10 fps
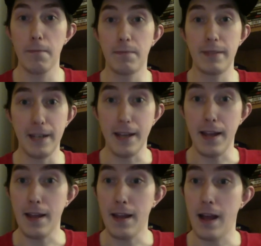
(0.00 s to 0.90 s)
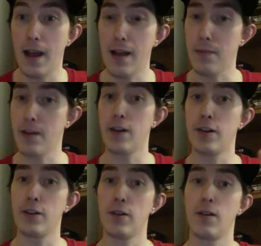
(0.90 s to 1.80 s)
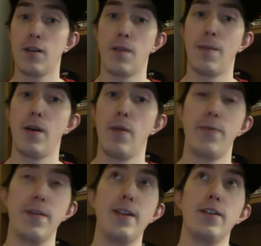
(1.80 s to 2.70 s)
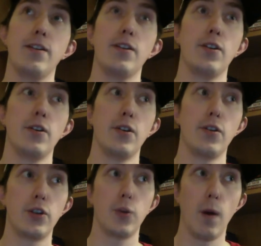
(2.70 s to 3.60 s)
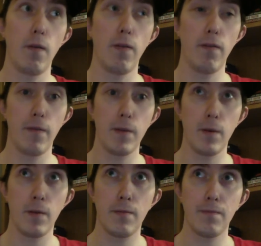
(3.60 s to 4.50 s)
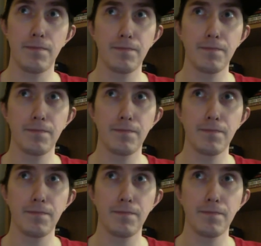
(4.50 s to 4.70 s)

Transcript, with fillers: today I am here to talk about the 12th film,